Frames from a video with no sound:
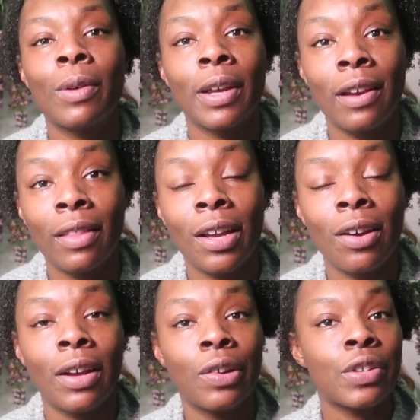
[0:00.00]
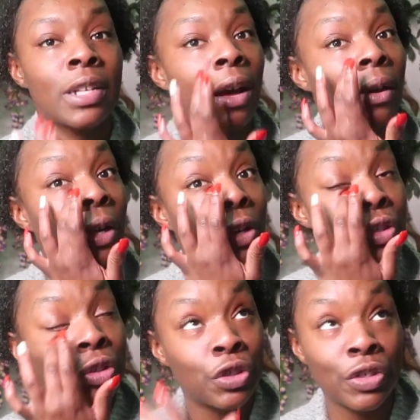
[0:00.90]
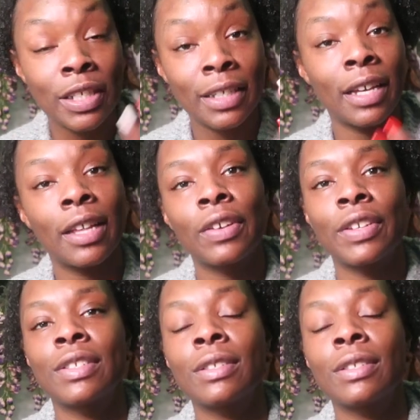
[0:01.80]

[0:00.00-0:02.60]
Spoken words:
we're healing our inner child, our children together.